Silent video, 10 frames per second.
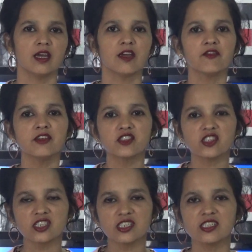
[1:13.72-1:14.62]
If you
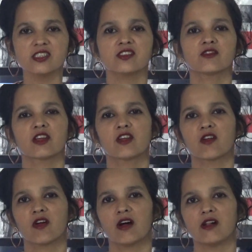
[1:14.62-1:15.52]
just
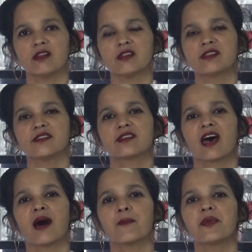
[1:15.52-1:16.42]
recall this
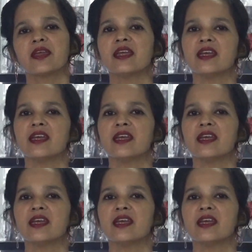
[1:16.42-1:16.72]
happy